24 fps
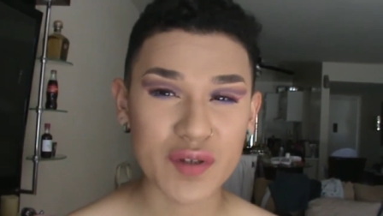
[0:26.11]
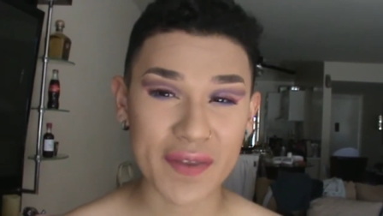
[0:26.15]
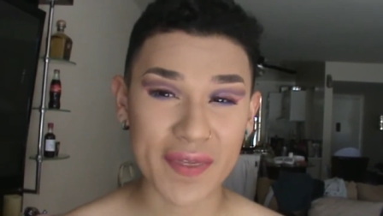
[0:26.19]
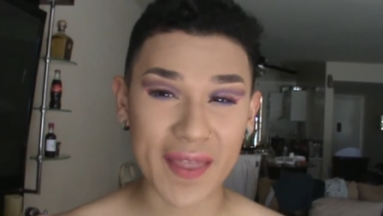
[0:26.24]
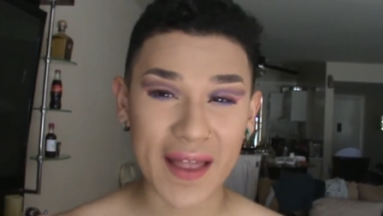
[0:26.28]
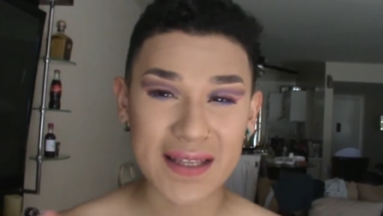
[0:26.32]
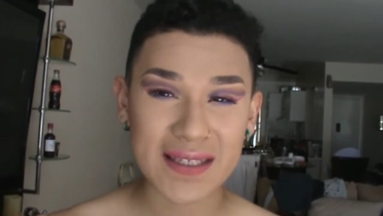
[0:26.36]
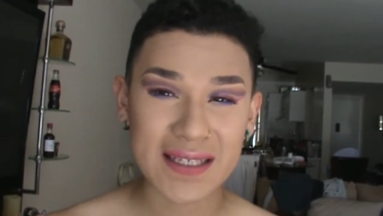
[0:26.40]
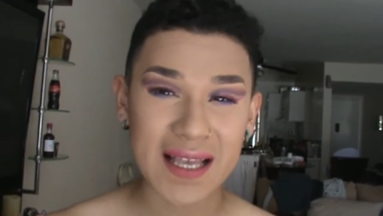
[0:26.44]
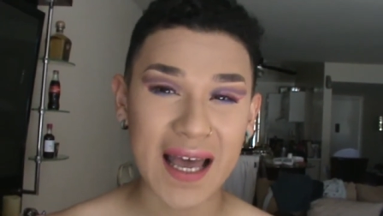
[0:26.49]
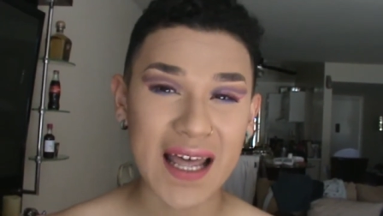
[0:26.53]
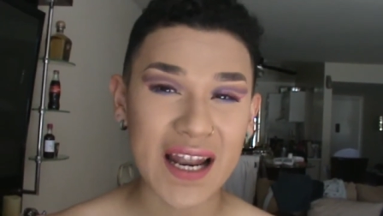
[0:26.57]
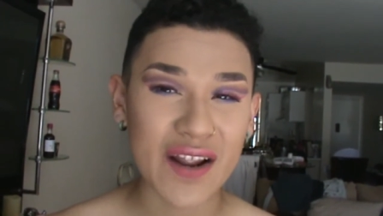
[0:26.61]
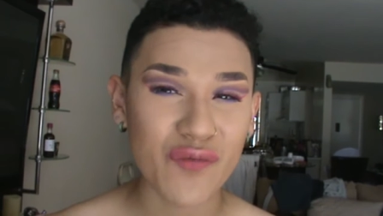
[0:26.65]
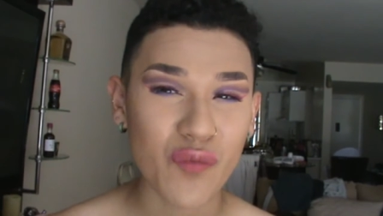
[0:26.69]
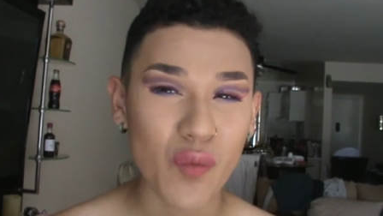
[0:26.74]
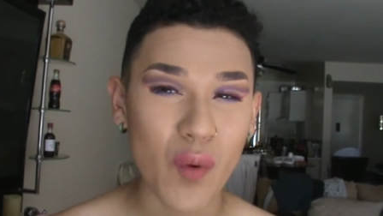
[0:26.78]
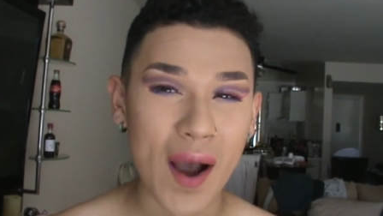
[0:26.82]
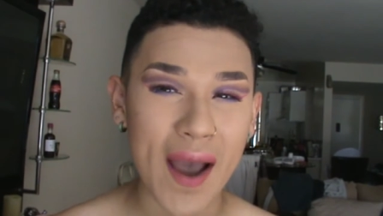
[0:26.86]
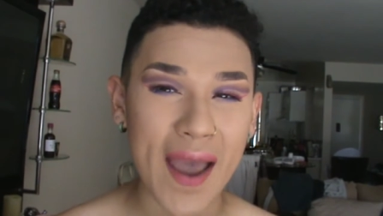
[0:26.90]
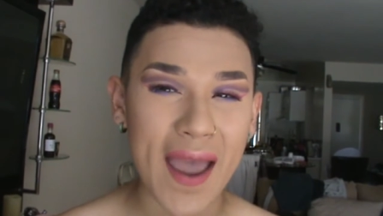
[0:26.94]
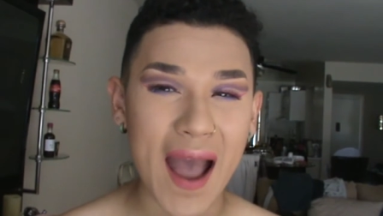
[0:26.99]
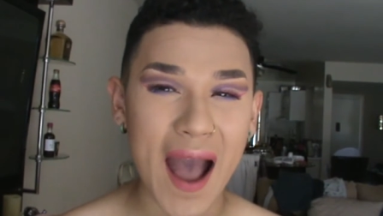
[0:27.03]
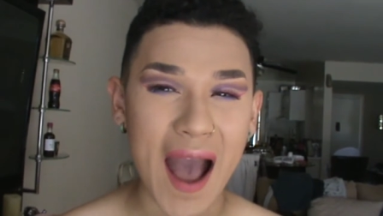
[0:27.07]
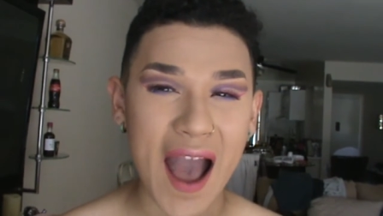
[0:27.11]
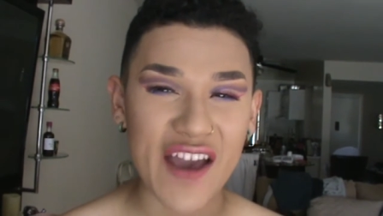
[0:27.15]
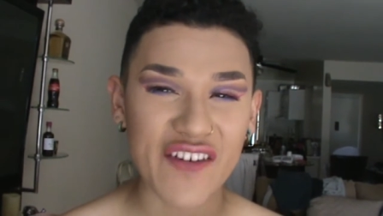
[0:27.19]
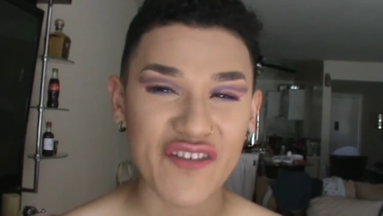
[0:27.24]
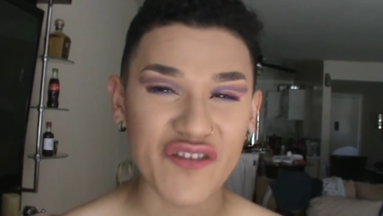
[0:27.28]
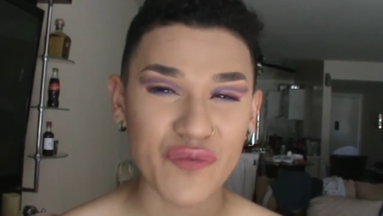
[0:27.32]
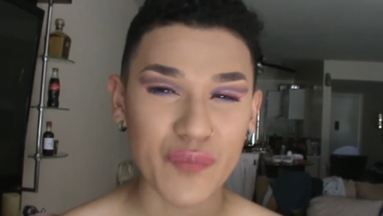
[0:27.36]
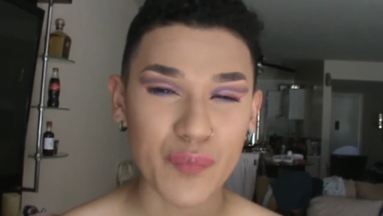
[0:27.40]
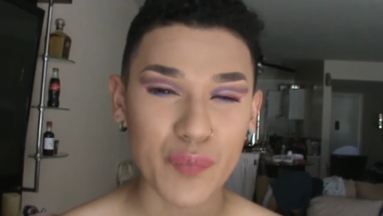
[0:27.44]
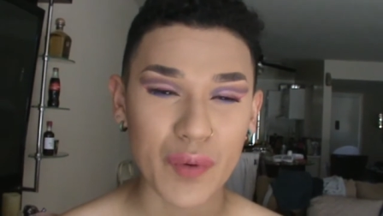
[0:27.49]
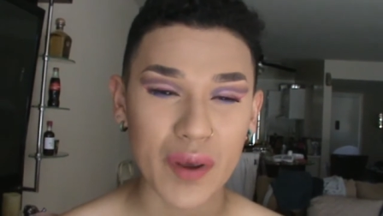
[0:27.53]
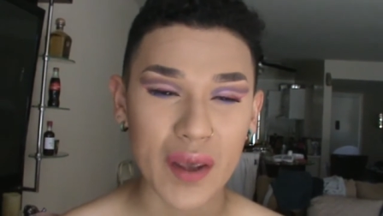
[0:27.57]
So that's kind of why
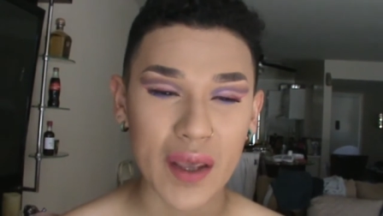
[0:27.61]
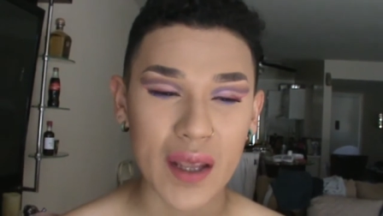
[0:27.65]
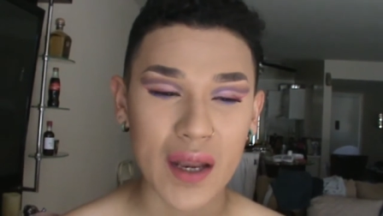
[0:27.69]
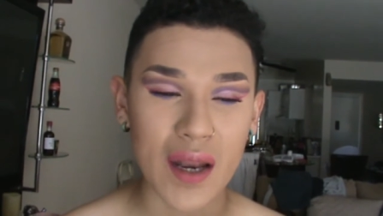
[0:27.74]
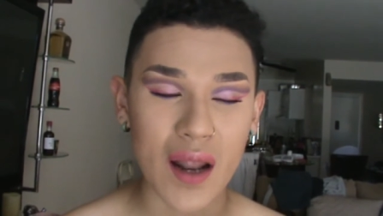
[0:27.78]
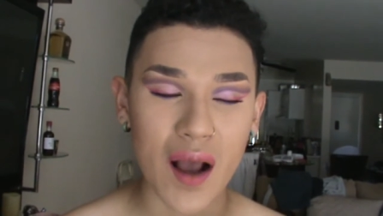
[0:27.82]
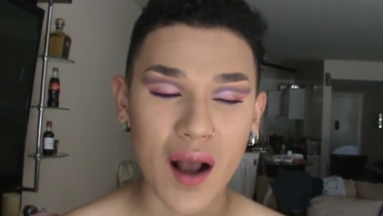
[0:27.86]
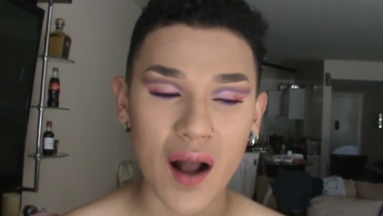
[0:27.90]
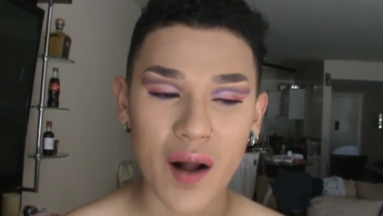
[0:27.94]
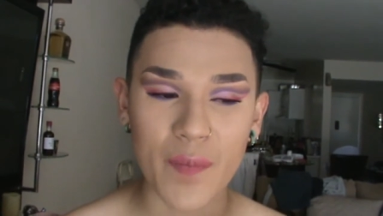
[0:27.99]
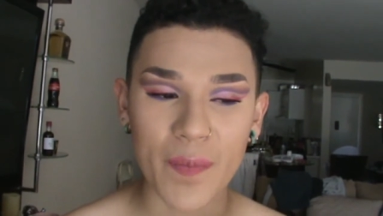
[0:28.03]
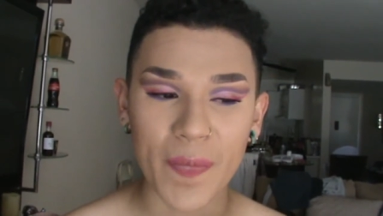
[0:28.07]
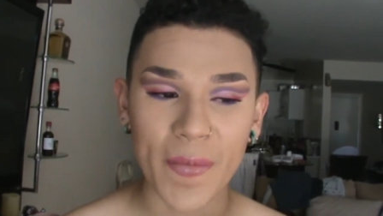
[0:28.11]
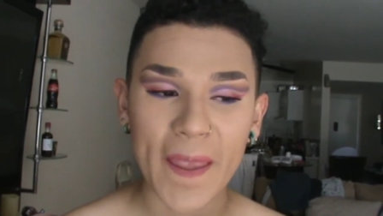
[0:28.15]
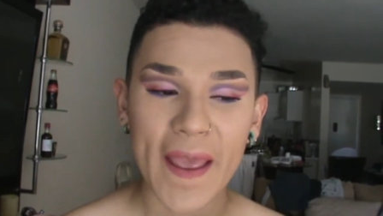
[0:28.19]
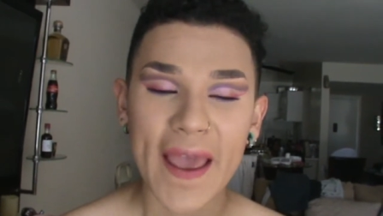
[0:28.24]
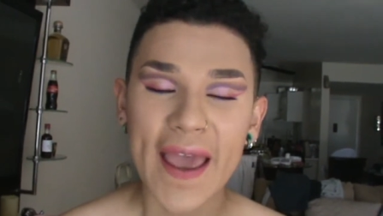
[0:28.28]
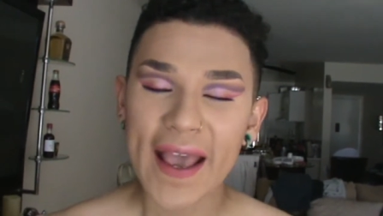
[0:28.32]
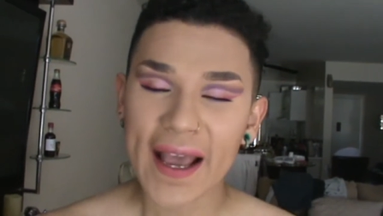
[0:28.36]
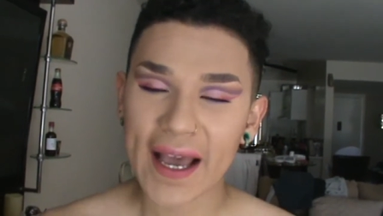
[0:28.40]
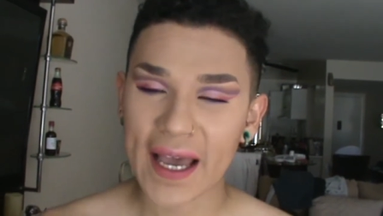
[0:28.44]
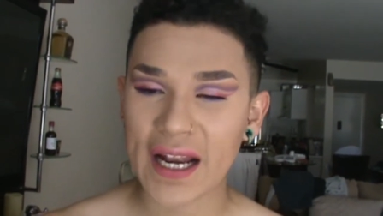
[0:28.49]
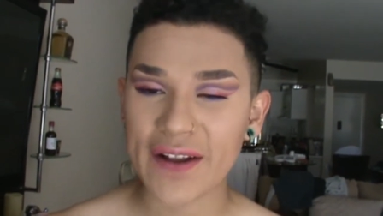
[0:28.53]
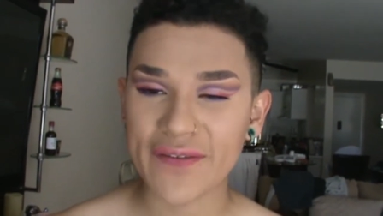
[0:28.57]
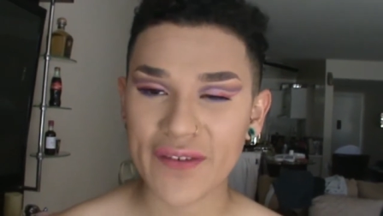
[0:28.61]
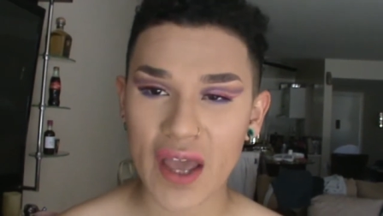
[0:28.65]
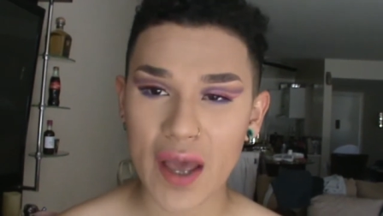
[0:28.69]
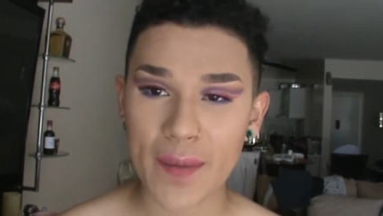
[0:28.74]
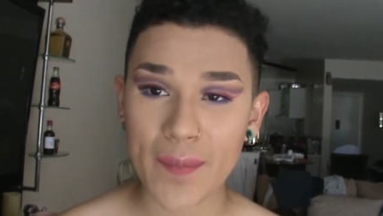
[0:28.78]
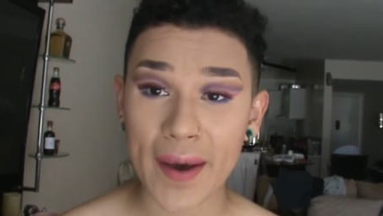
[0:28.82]
I've been kind of